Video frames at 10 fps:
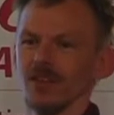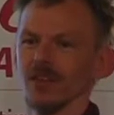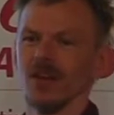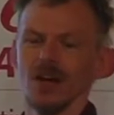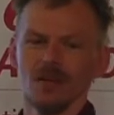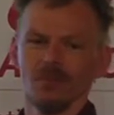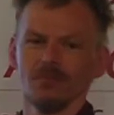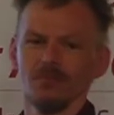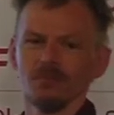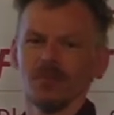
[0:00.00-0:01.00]
you
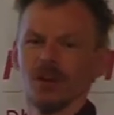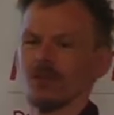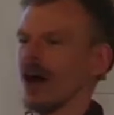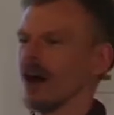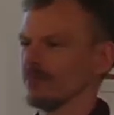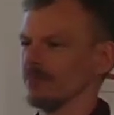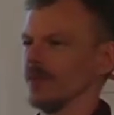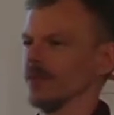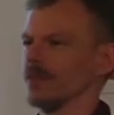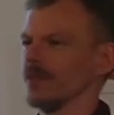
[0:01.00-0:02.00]
blow up
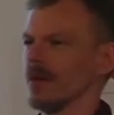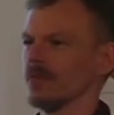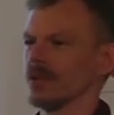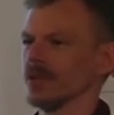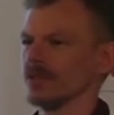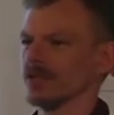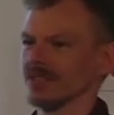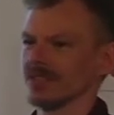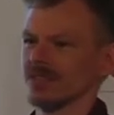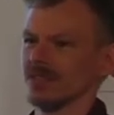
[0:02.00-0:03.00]
the memory
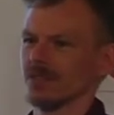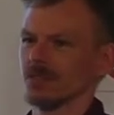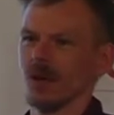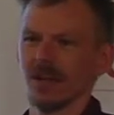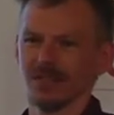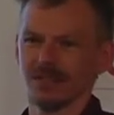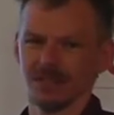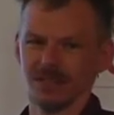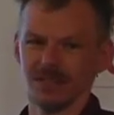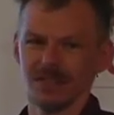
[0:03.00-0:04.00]
usage to twice
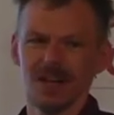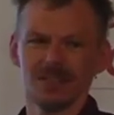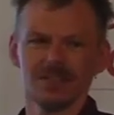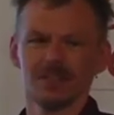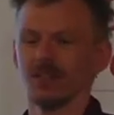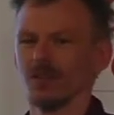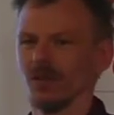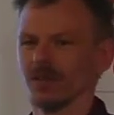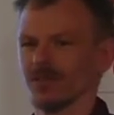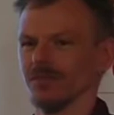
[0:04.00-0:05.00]
the size, you
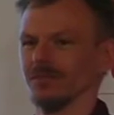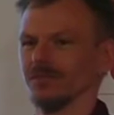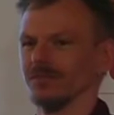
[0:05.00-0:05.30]
also